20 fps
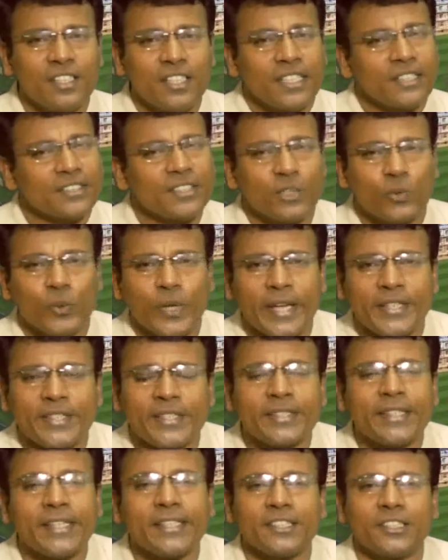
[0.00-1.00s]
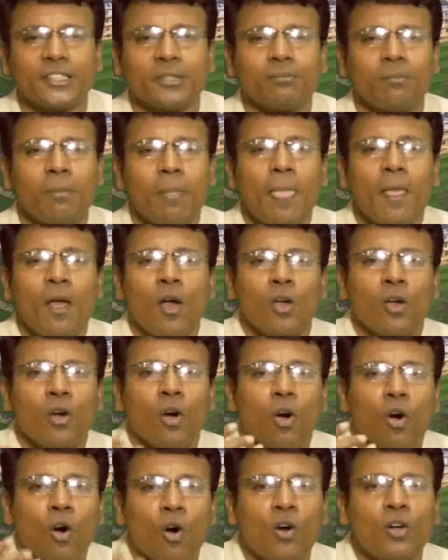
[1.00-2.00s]
In the United Kingdom,
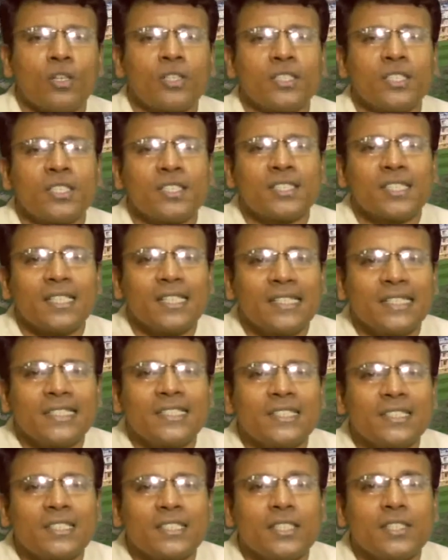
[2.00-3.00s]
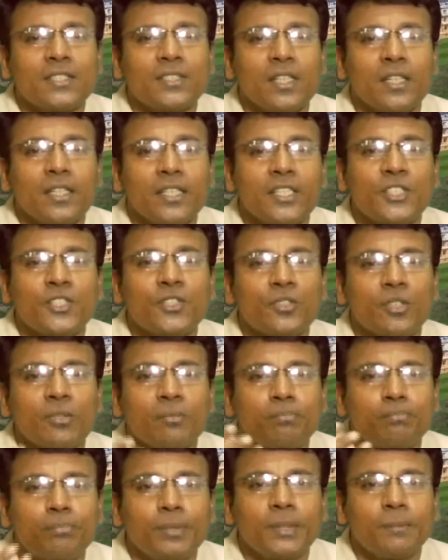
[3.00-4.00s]
honors list is a list
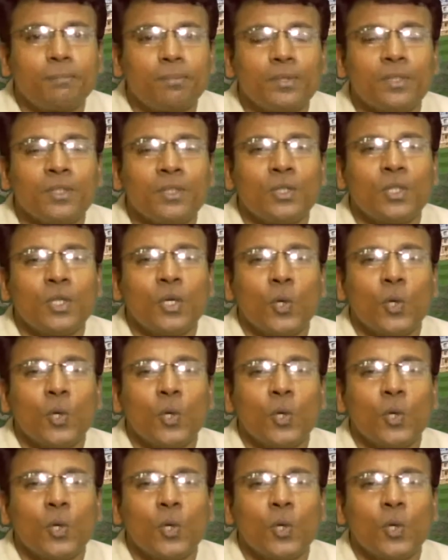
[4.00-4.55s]
of people